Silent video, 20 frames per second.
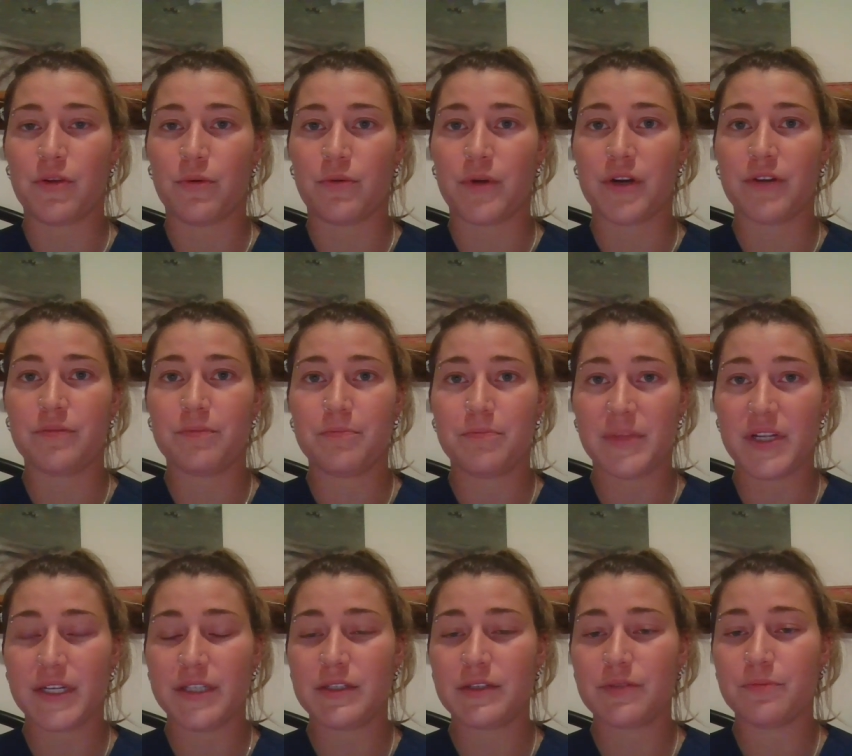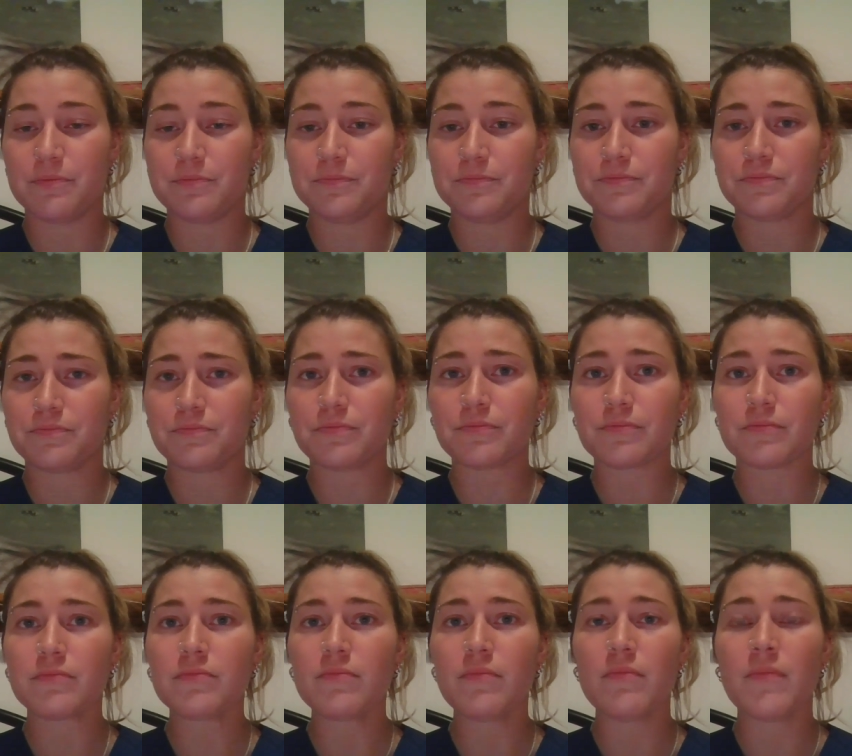the workplace.
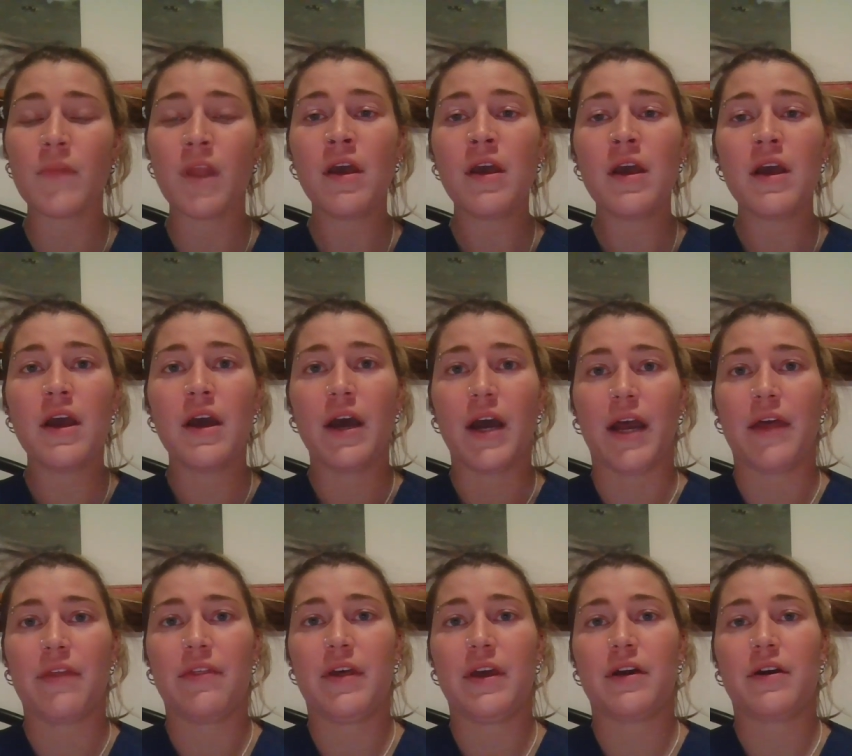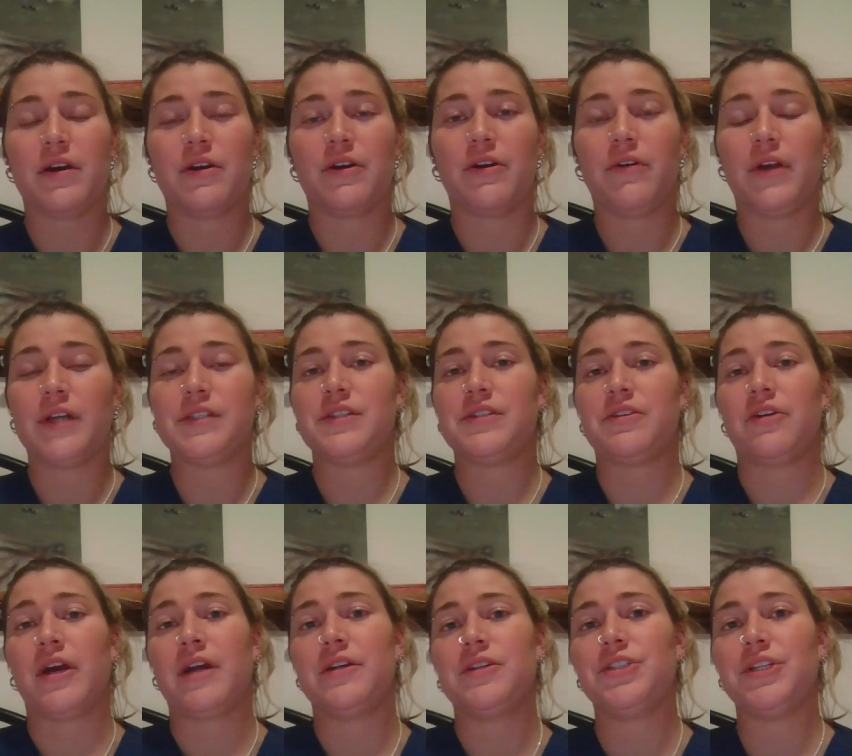I think a great
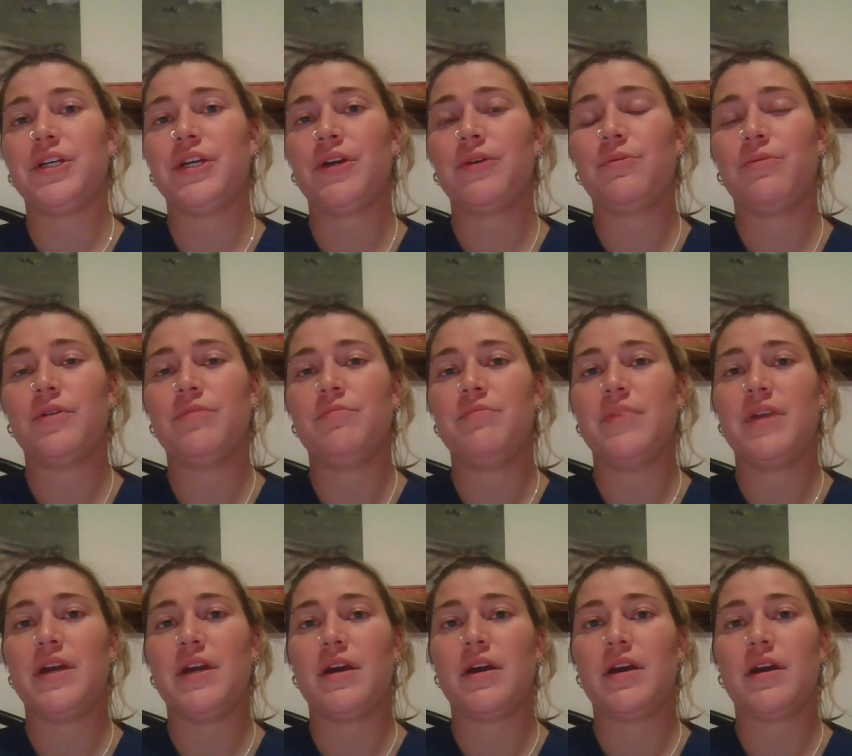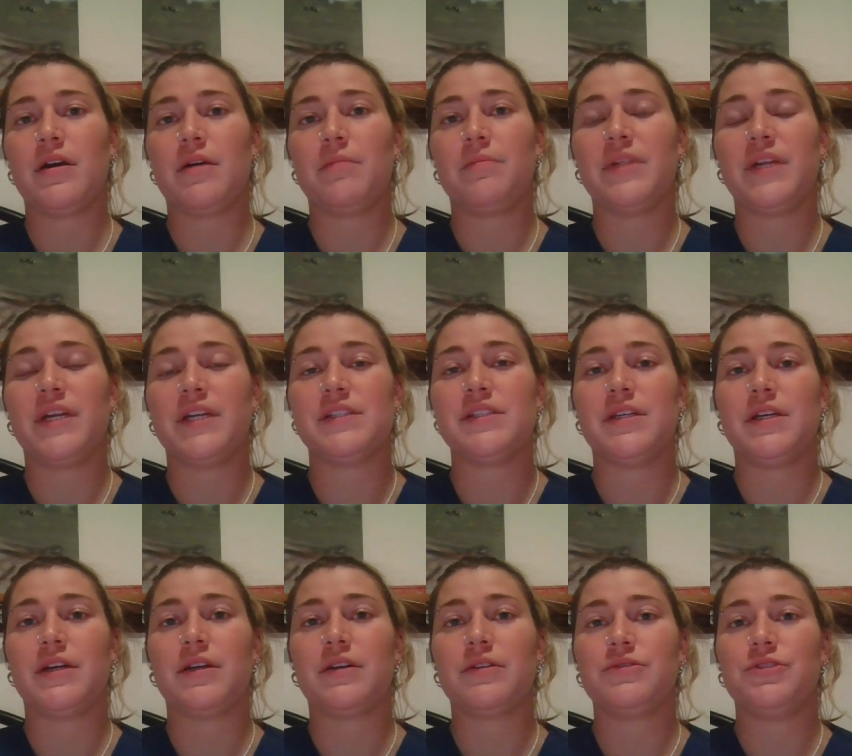strategy would be
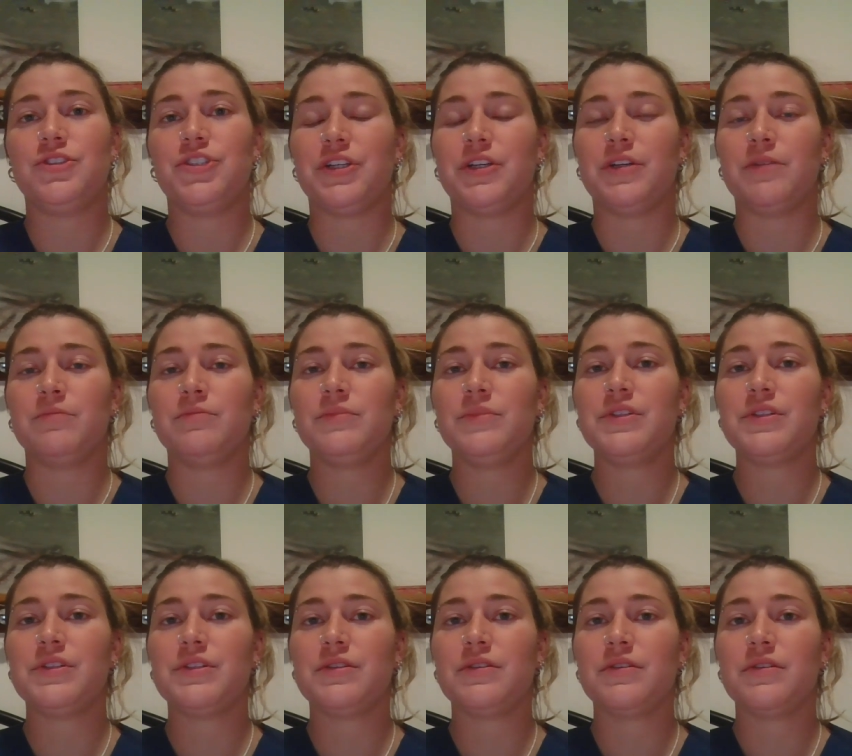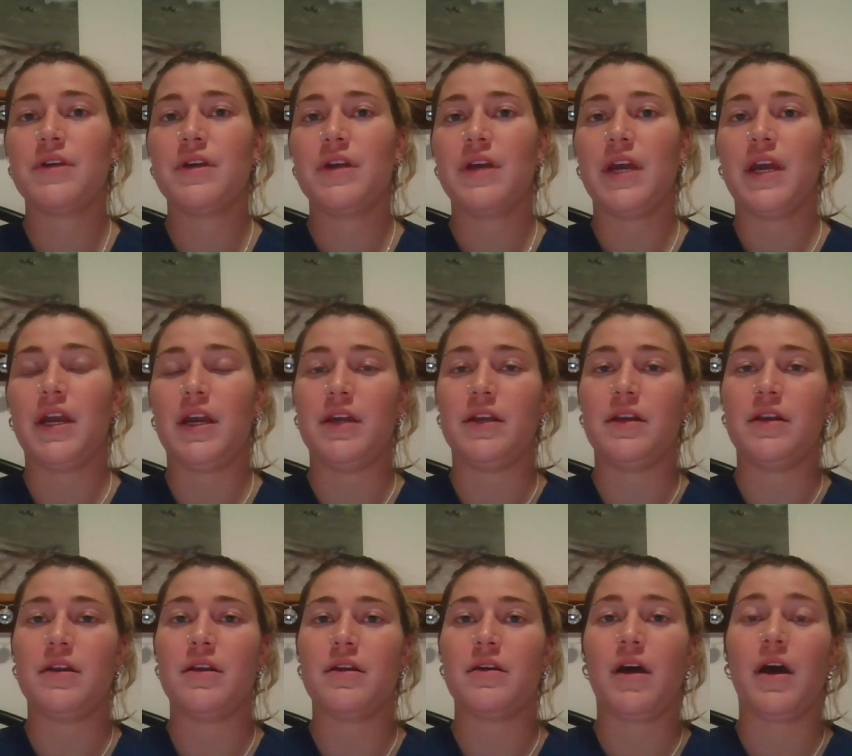placing gyms
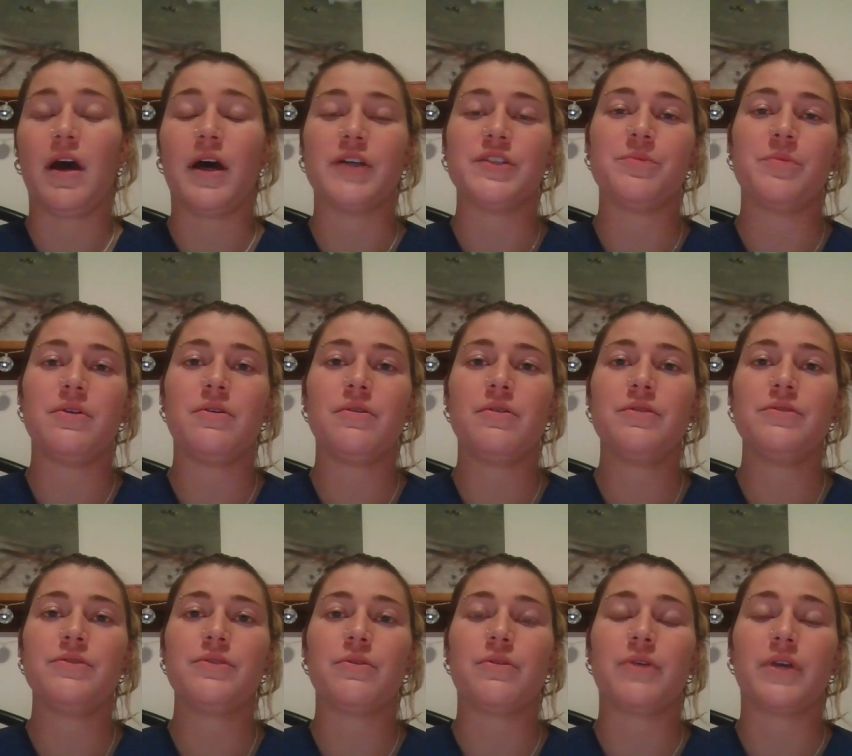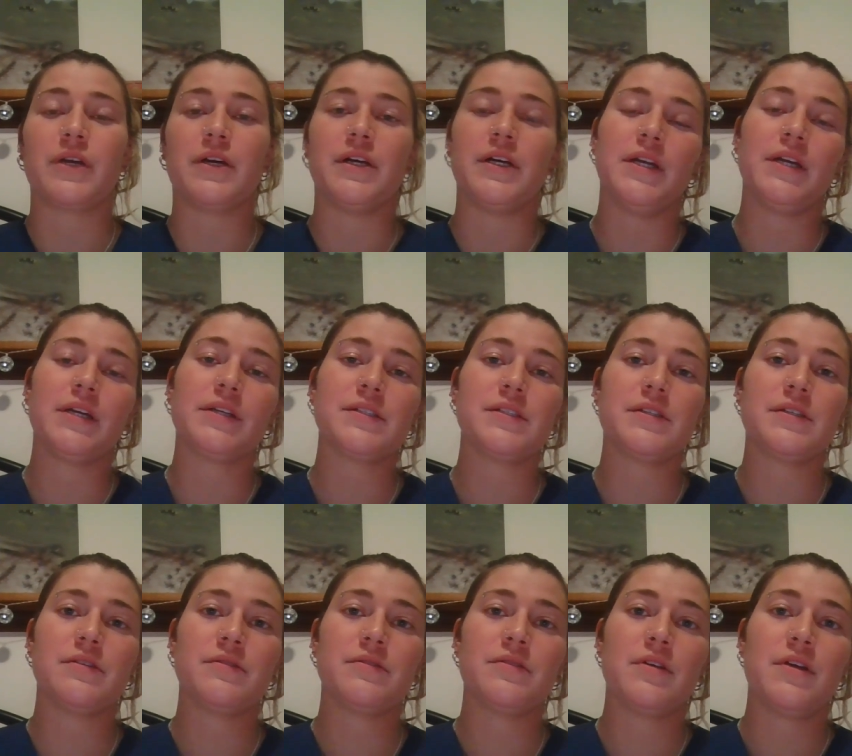in hospitals or clinics.